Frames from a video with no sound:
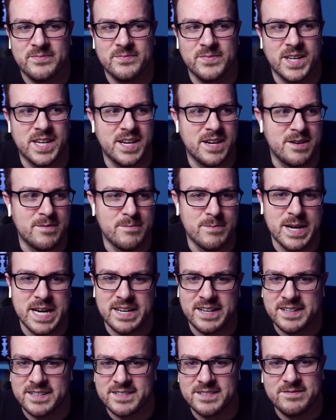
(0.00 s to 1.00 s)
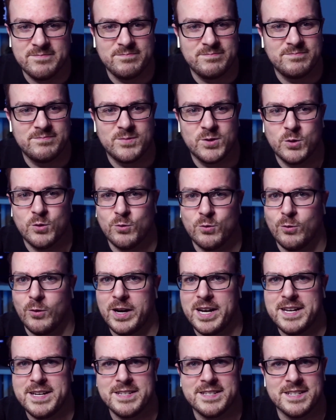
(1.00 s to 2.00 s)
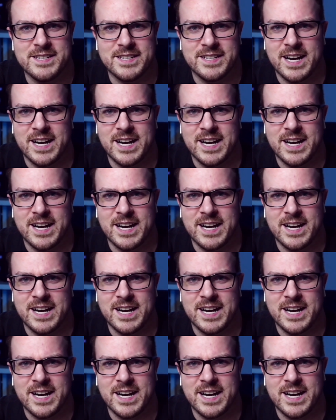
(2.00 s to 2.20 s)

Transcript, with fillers: They make crazy